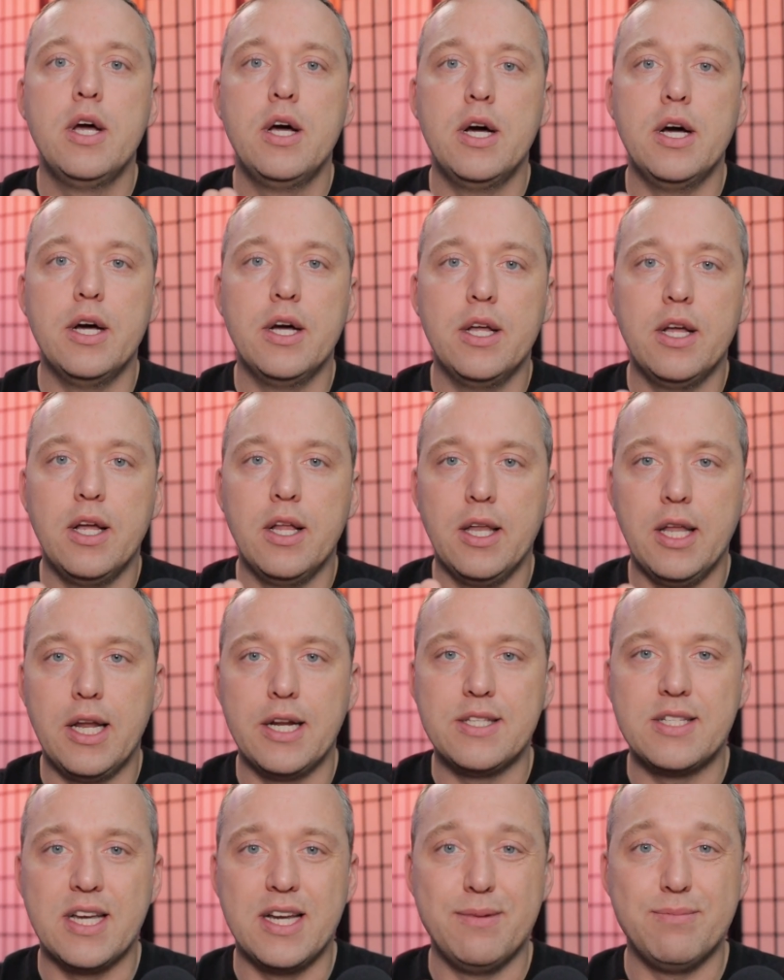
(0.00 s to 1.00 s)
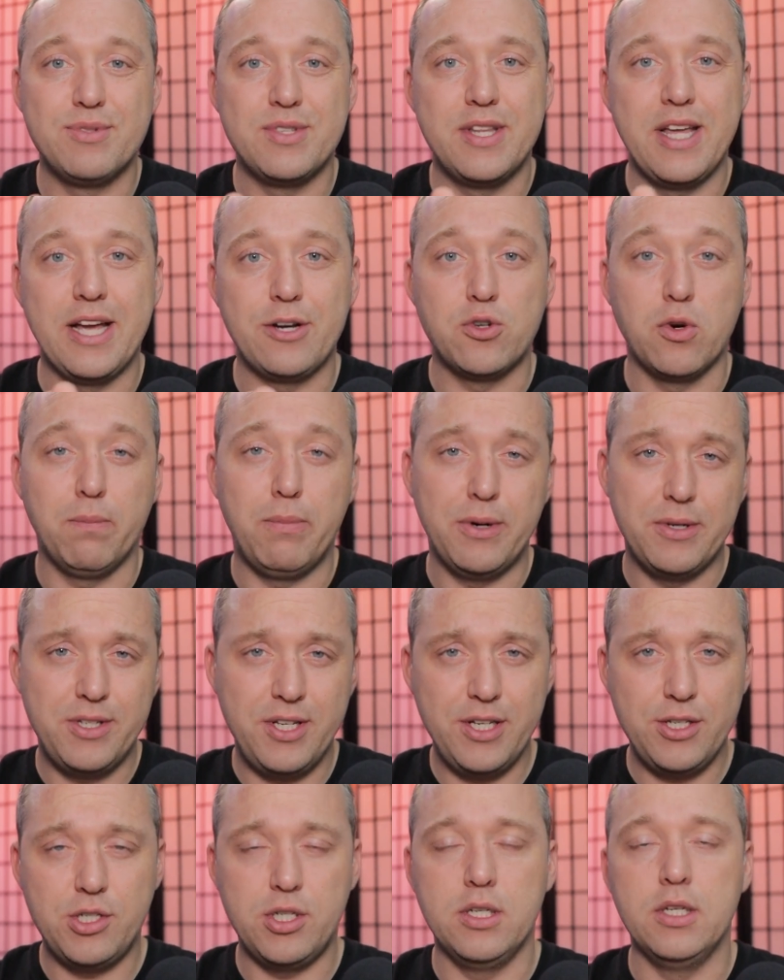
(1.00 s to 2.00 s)
Uh, a lot of times the actual
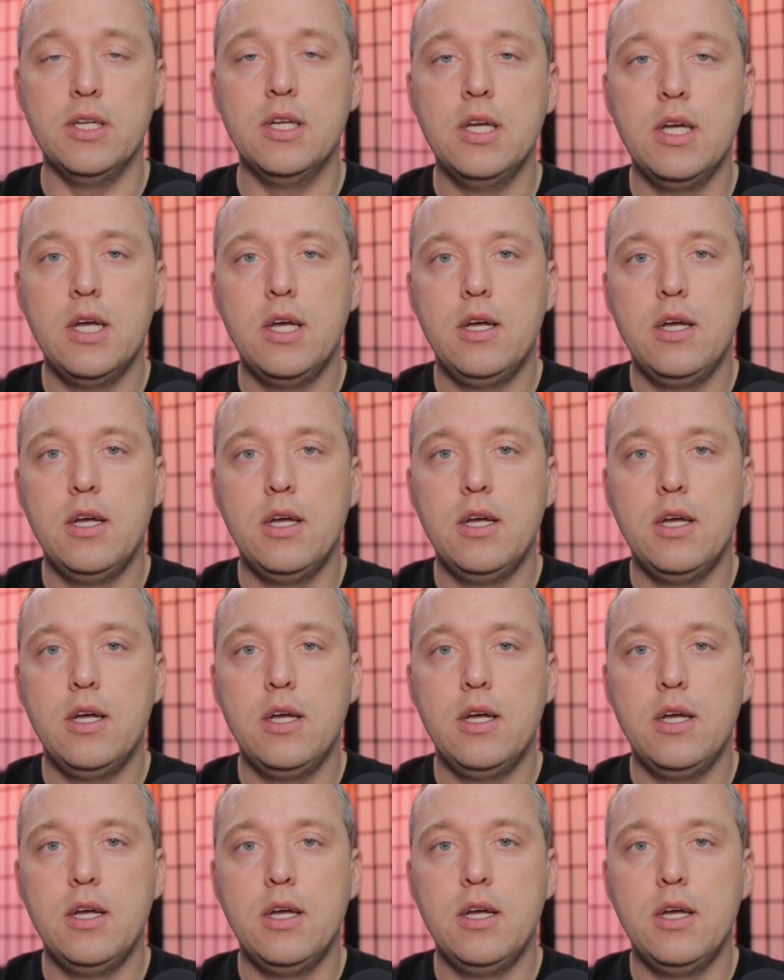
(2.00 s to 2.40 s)
partition